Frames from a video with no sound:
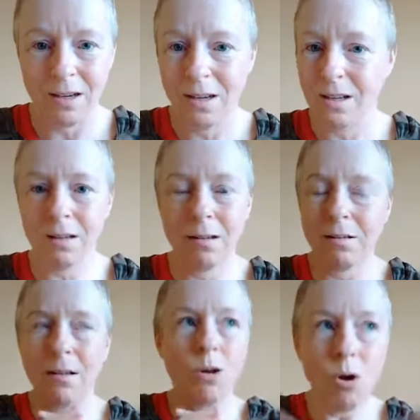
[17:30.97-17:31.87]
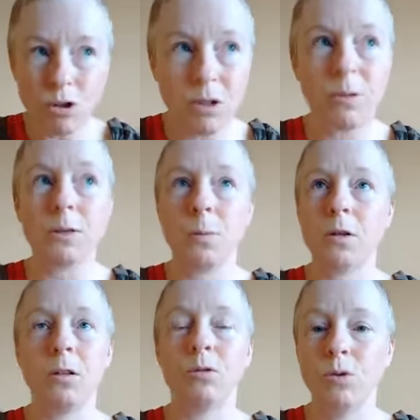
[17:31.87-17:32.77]
The long-term
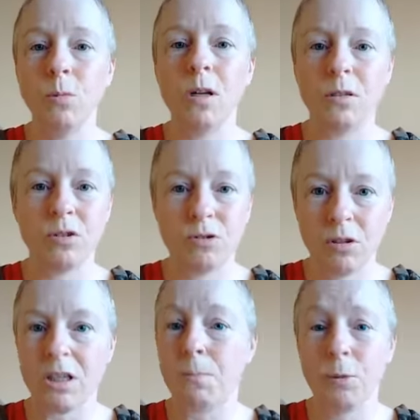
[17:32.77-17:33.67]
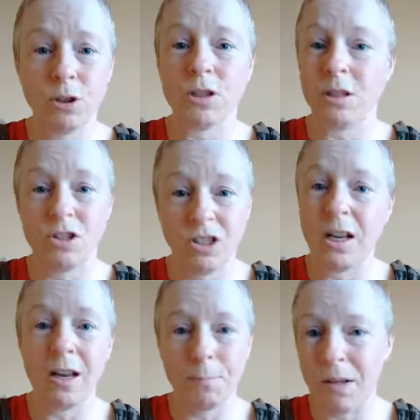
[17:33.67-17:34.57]
exposure to the hormones of stress pushes the
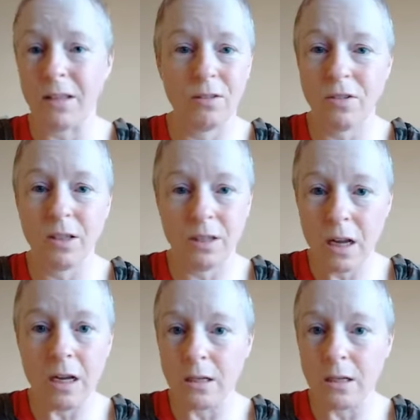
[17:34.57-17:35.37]
genetic buttons for disease.